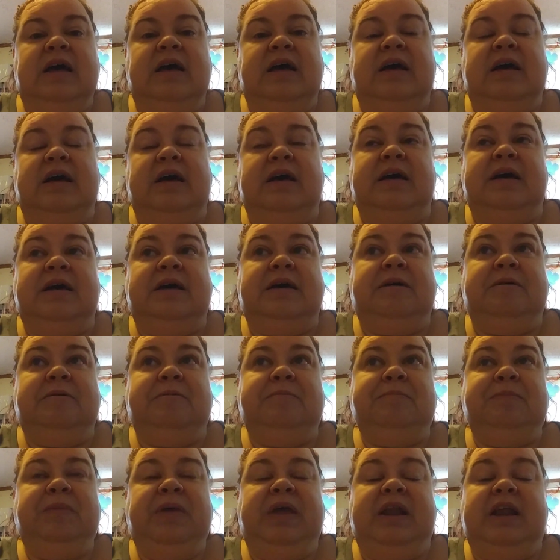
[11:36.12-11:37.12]

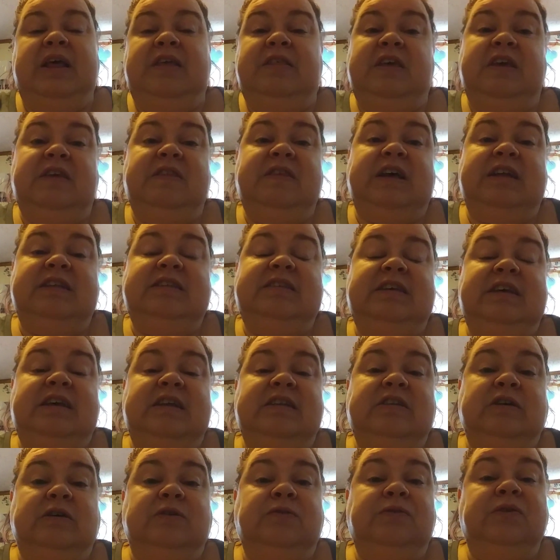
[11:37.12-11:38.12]
Um, and I think that's
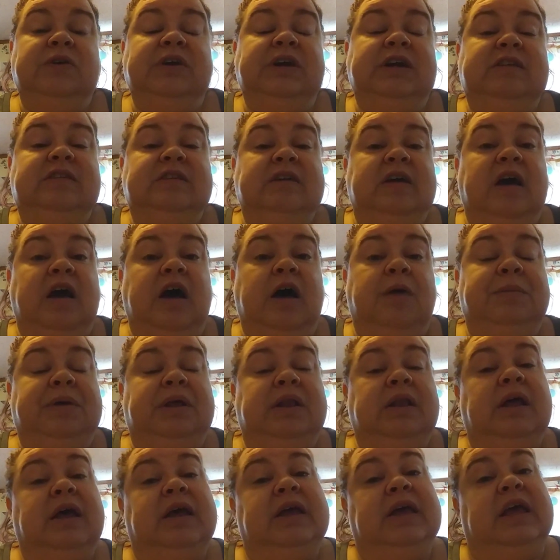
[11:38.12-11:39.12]
it. Don't forget to
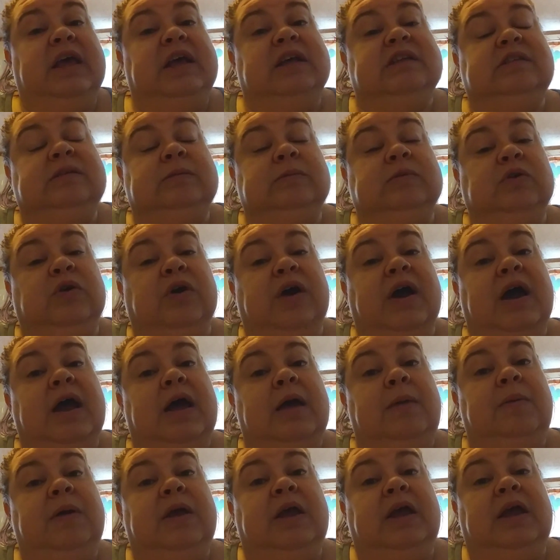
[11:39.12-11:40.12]
comment, like, and
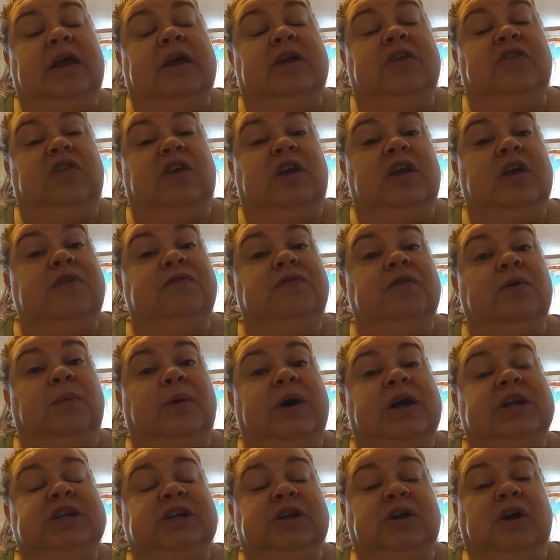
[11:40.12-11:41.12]
subscribe. And thank you for
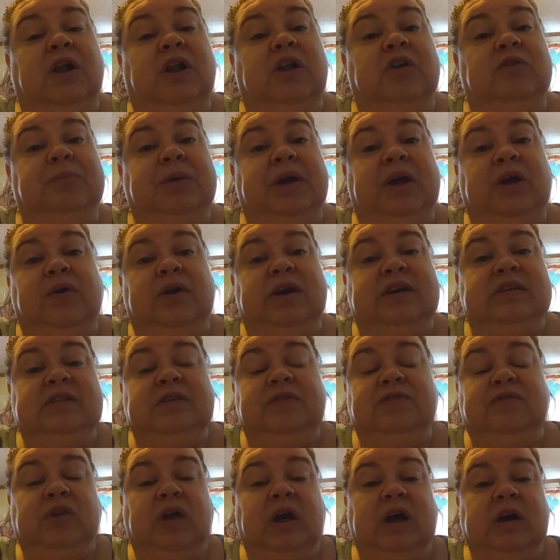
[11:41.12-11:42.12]
watching all of my
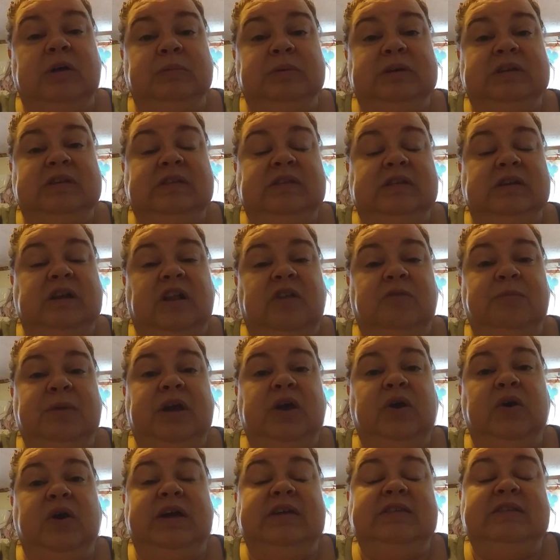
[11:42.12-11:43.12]
crazy Vlogmas and all of my
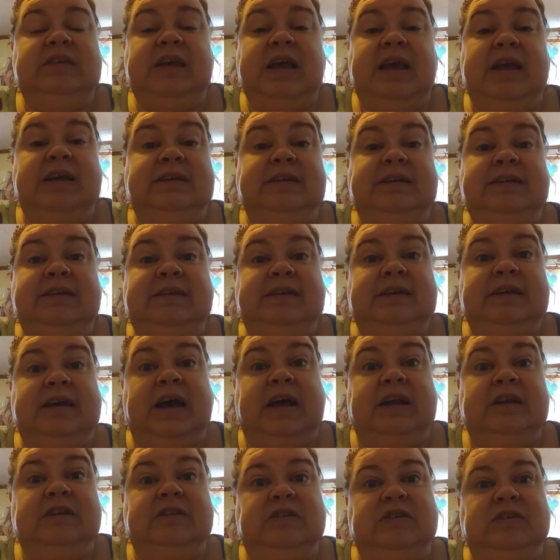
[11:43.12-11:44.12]
crazy ADD
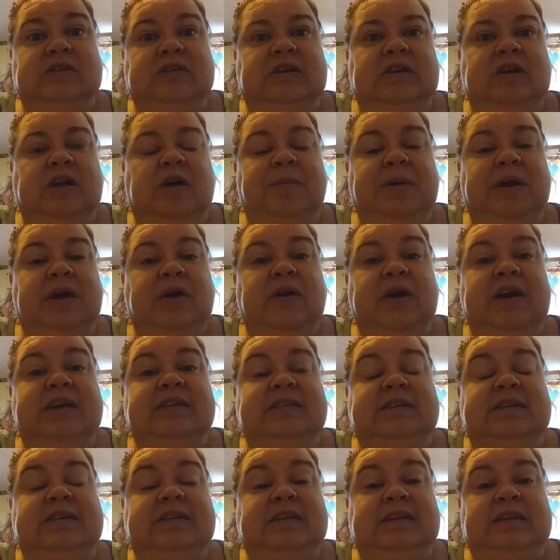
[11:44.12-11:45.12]
attitude and all my
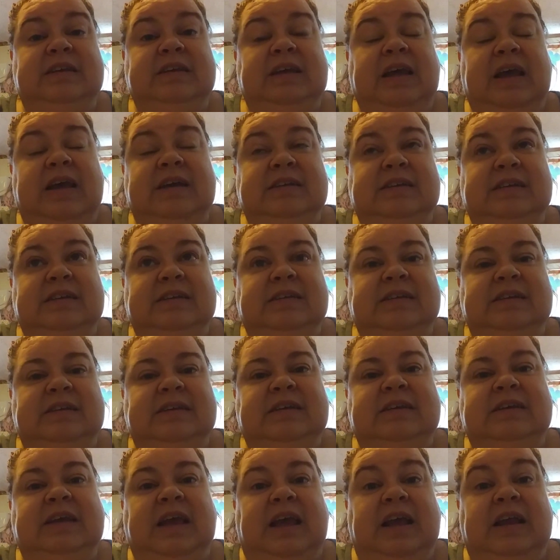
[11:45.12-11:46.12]
crazy D
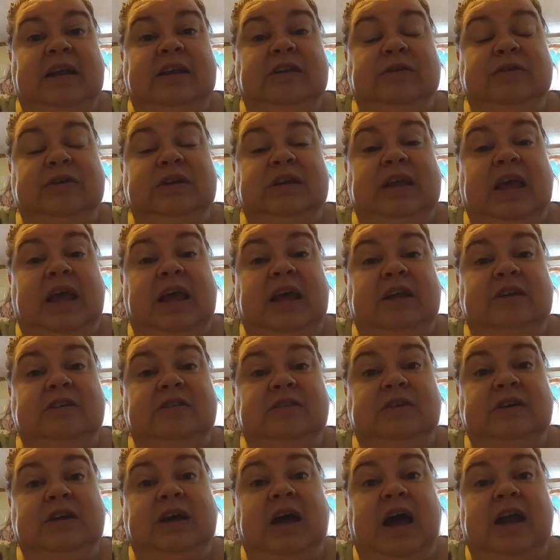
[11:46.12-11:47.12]
ADD can't do it, can't
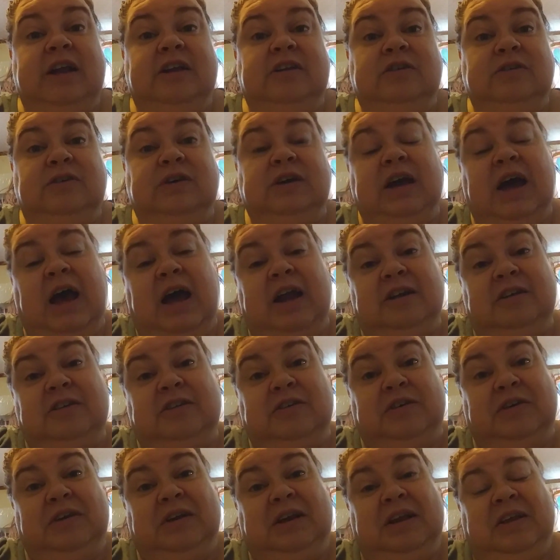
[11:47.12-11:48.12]
do it, gotta do it, gotta
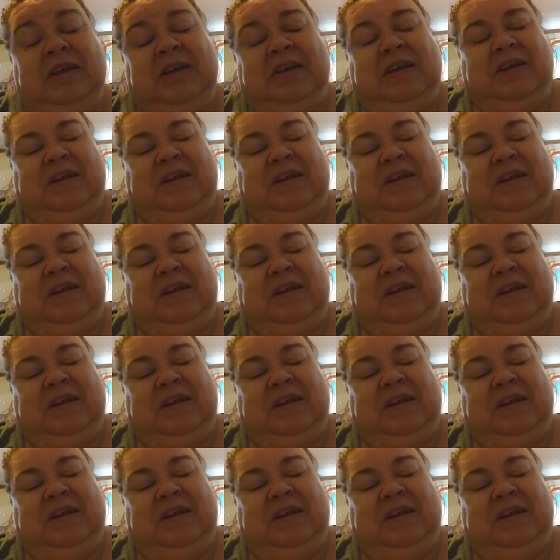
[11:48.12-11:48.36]
do it.